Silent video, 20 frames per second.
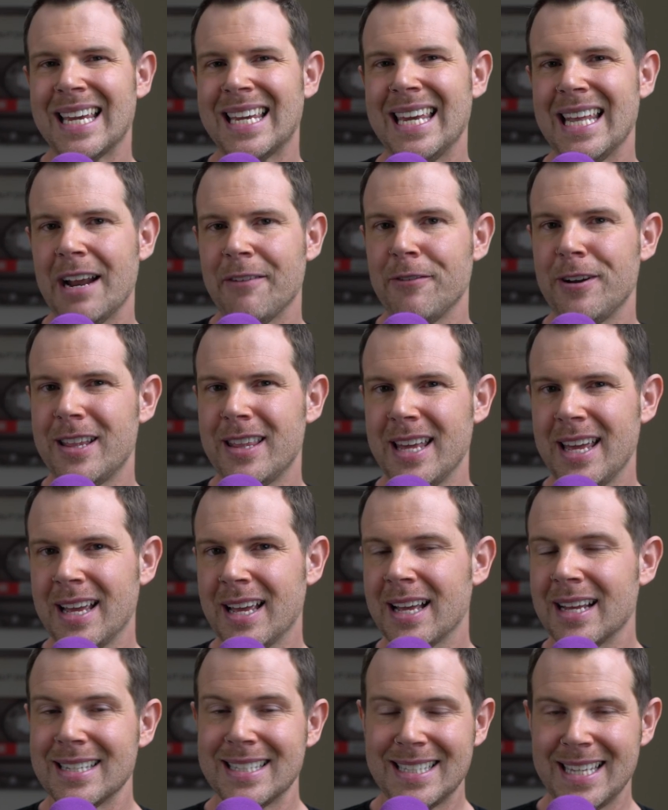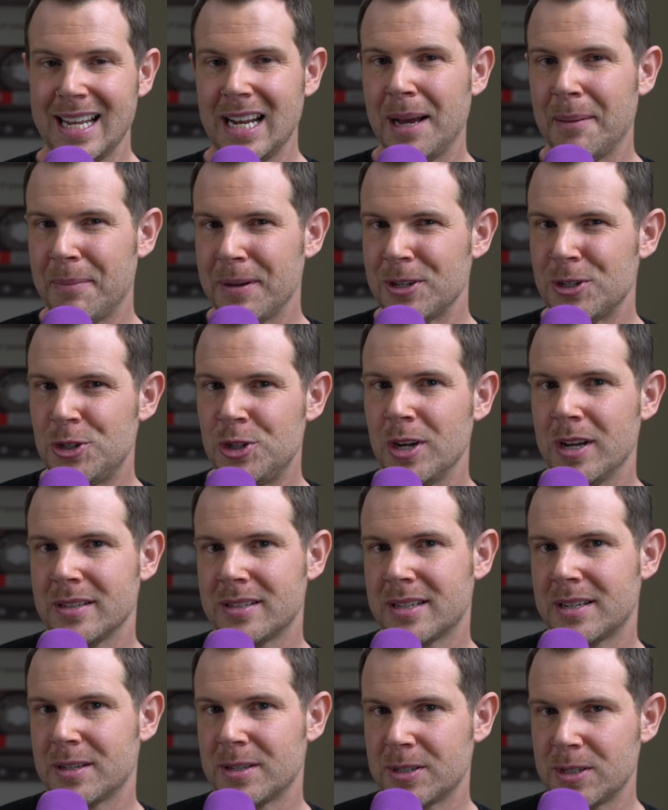get everything set up
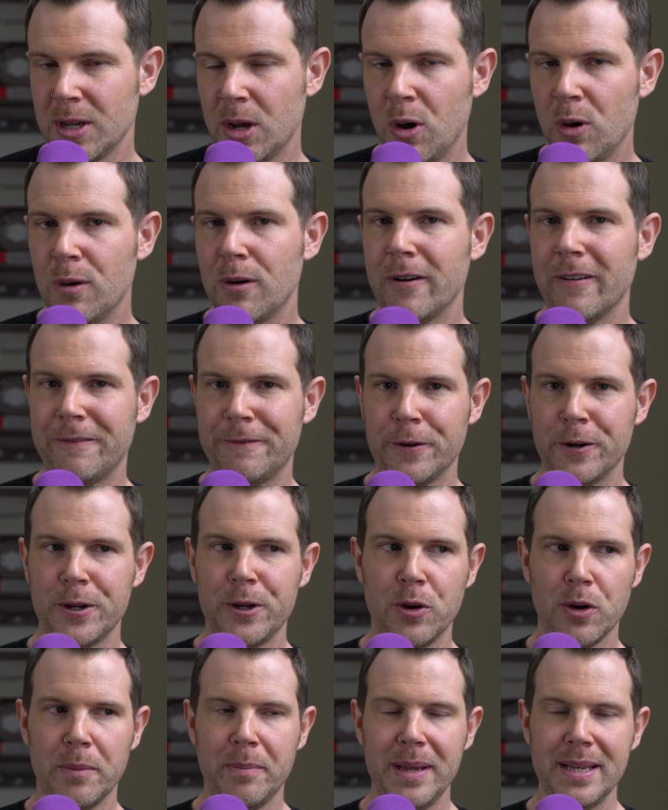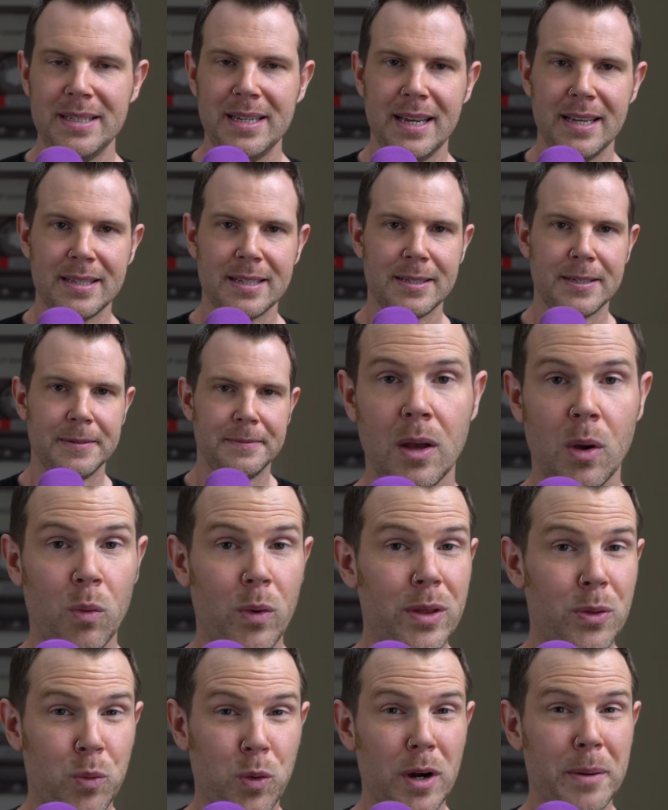just so for your business.
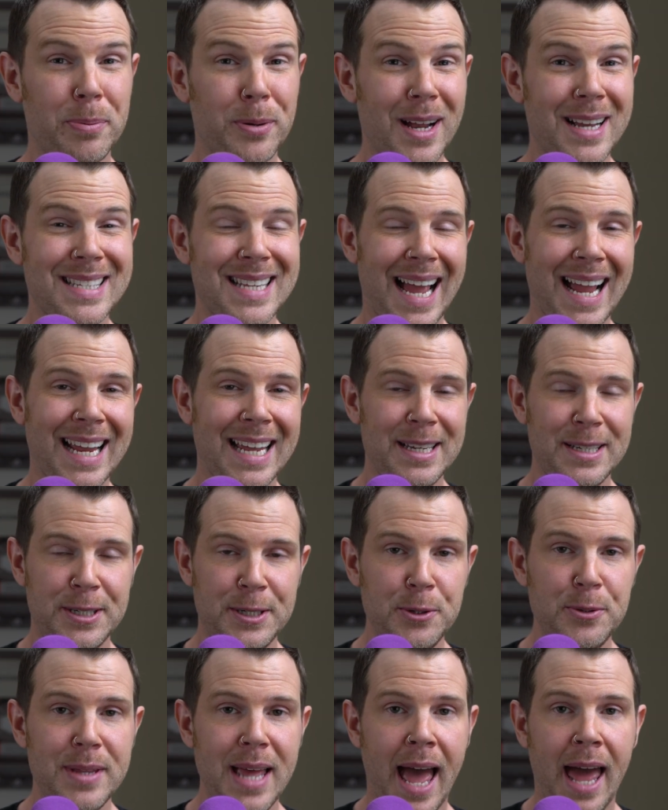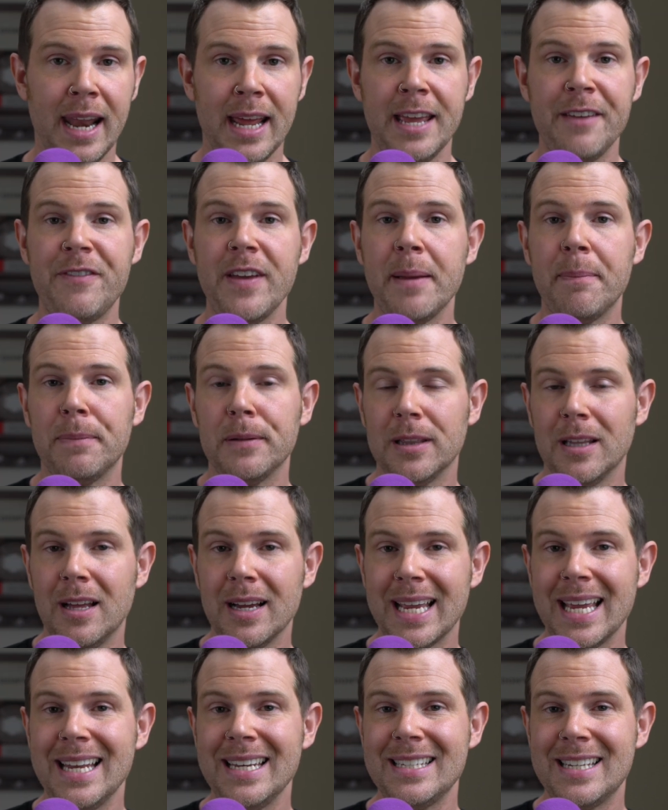With WordPress, I can do that. If a
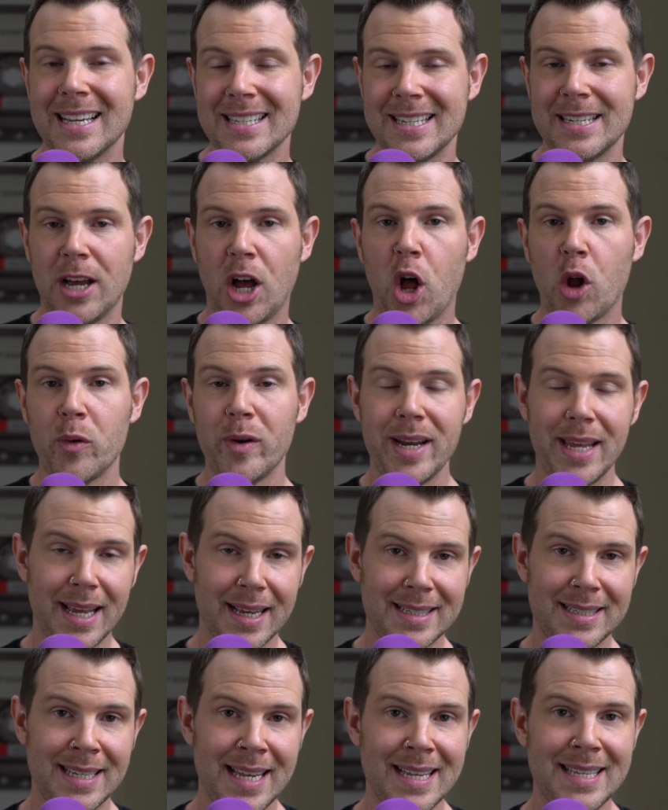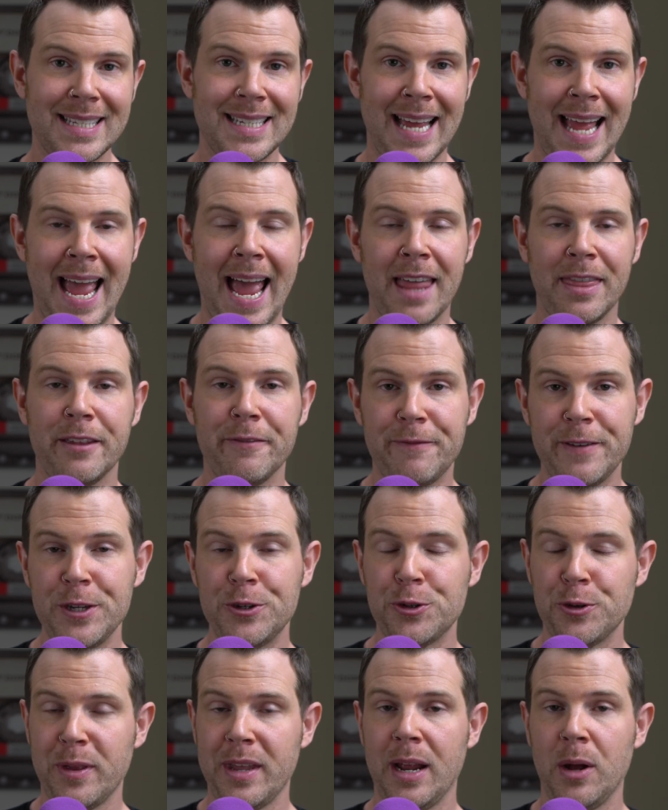plugin doesn't already exist to add the
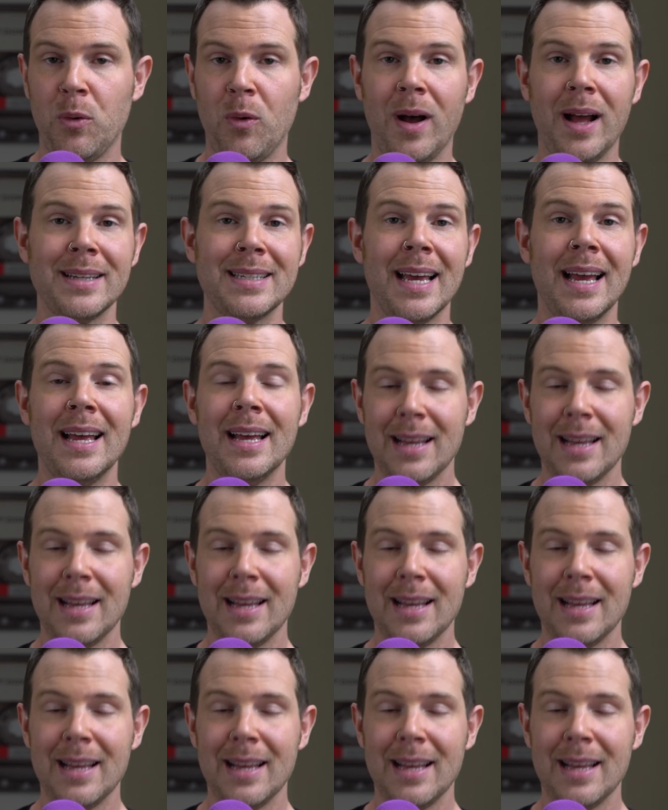feature that I want,